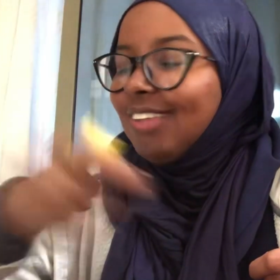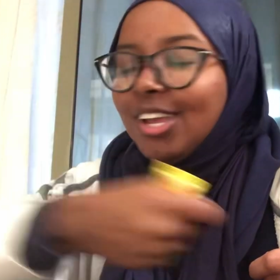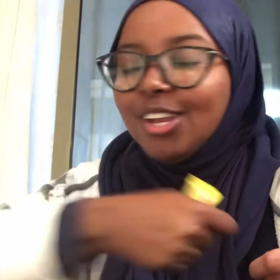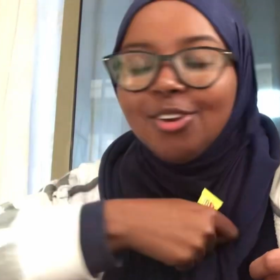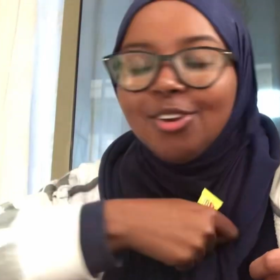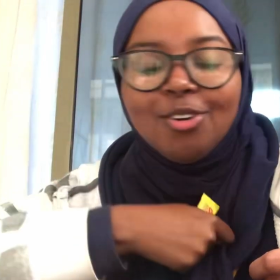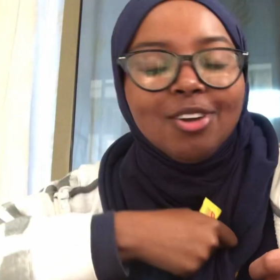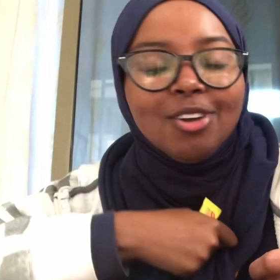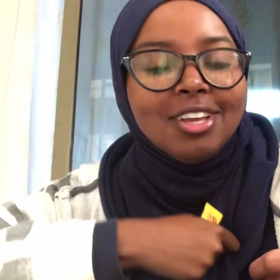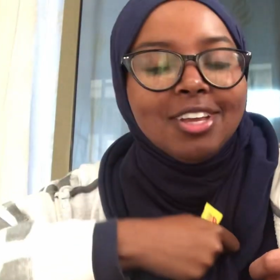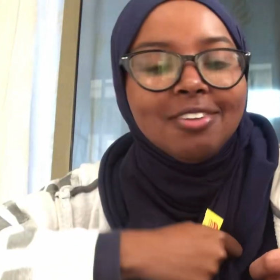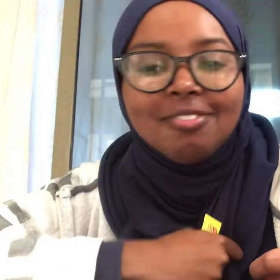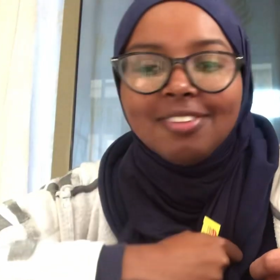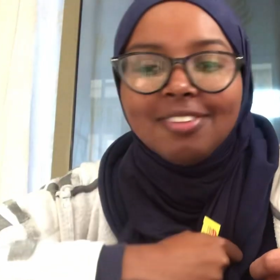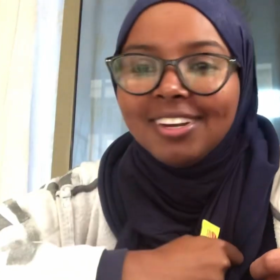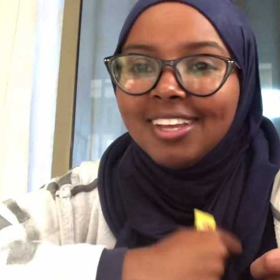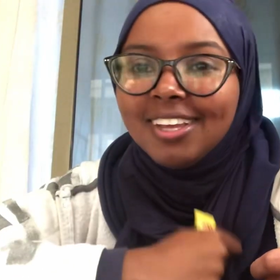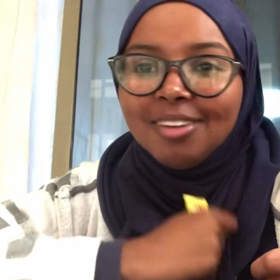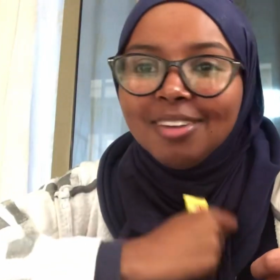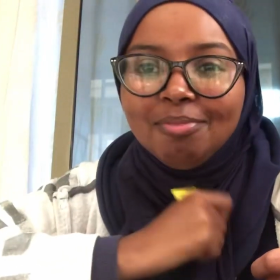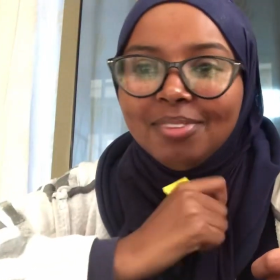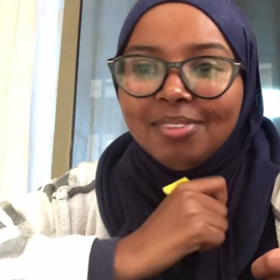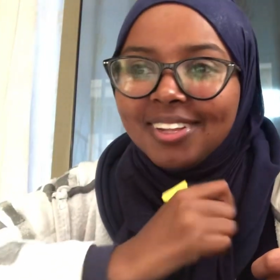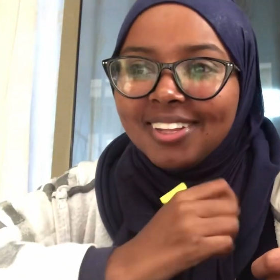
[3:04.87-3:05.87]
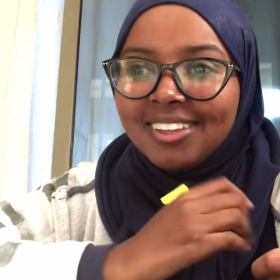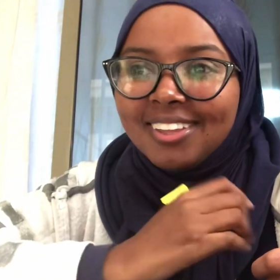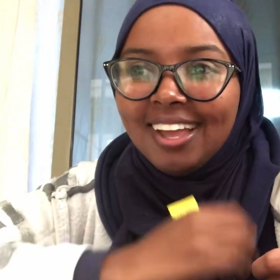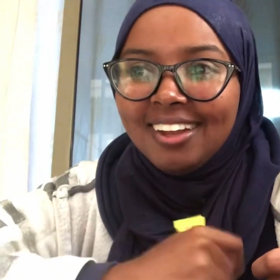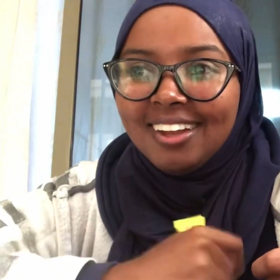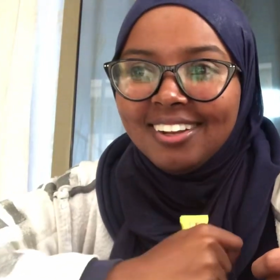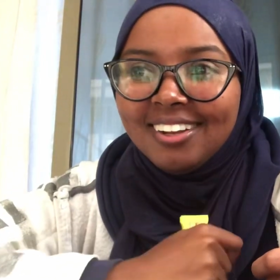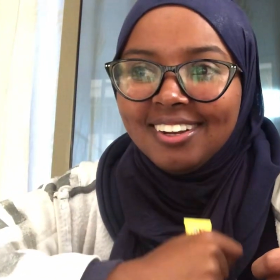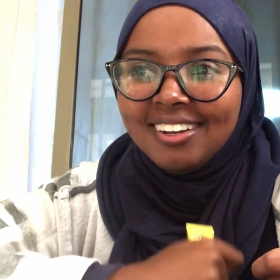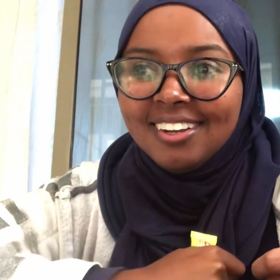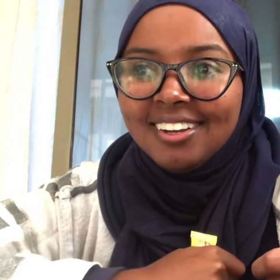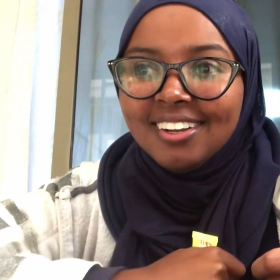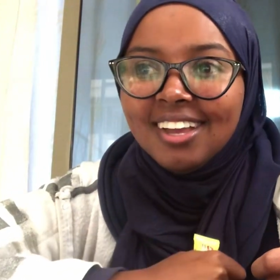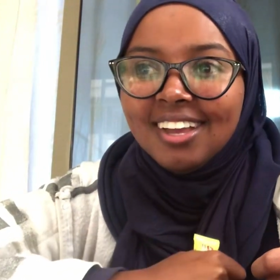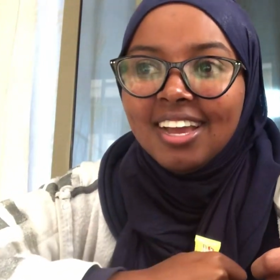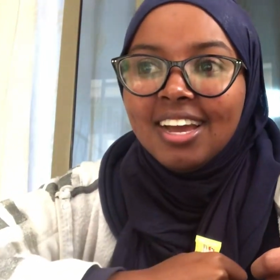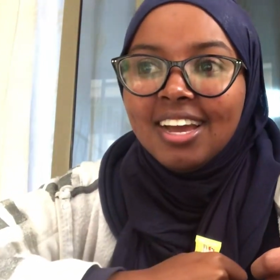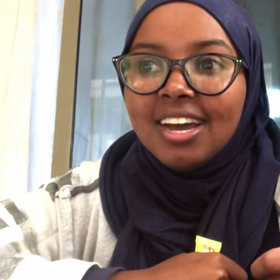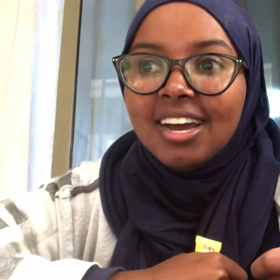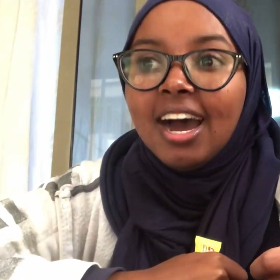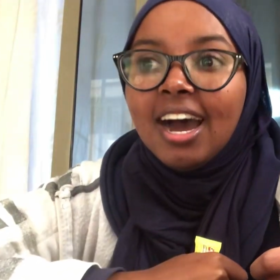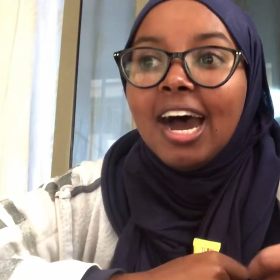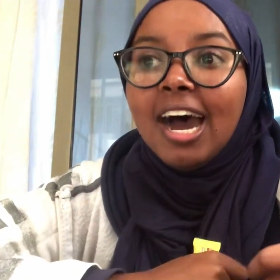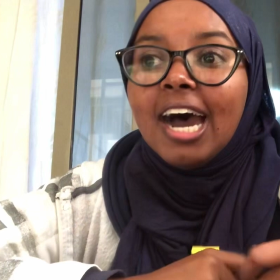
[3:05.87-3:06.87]
don't even get me started.
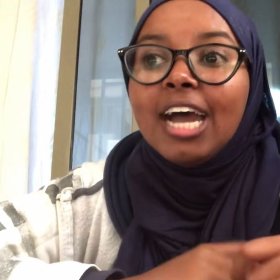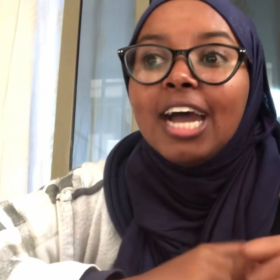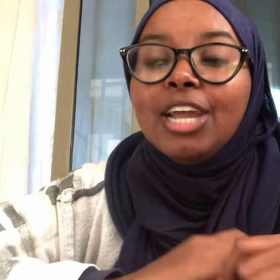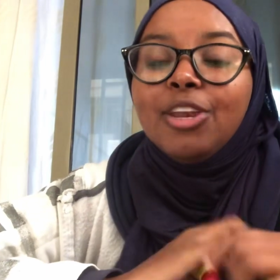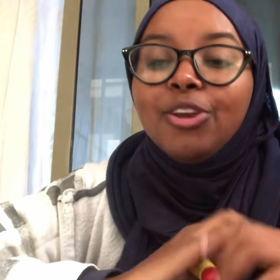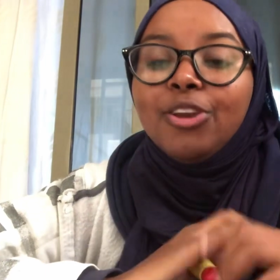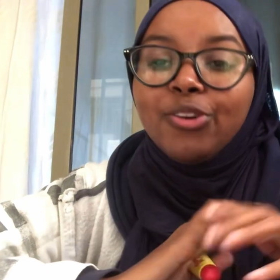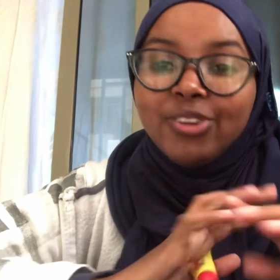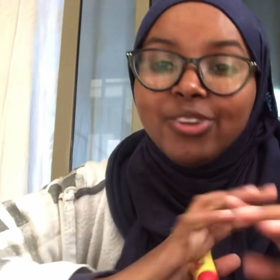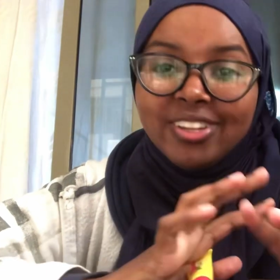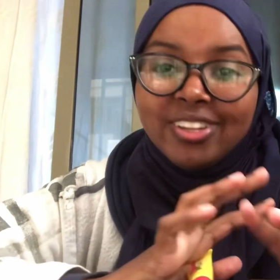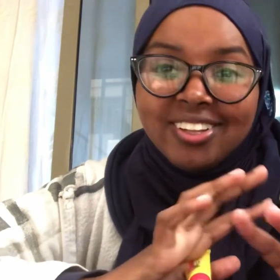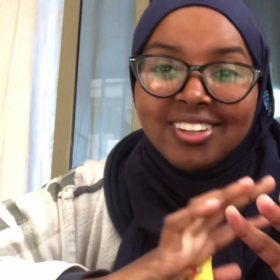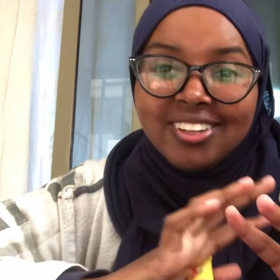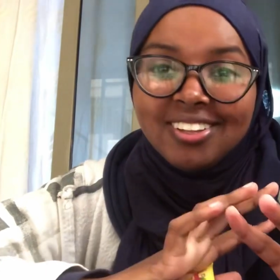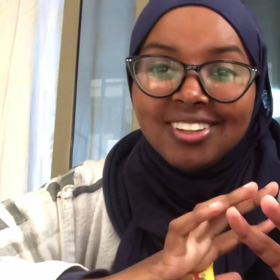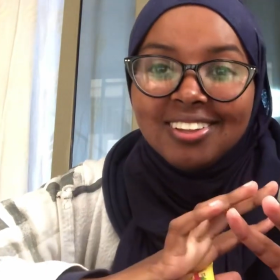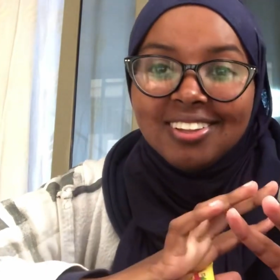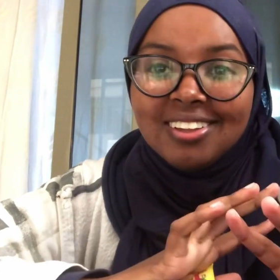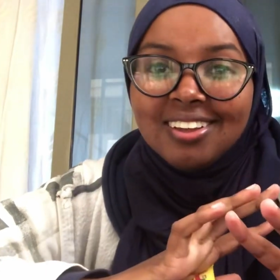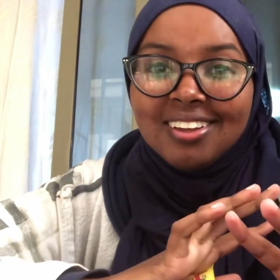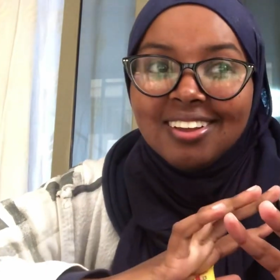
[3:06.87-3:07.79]
I know it's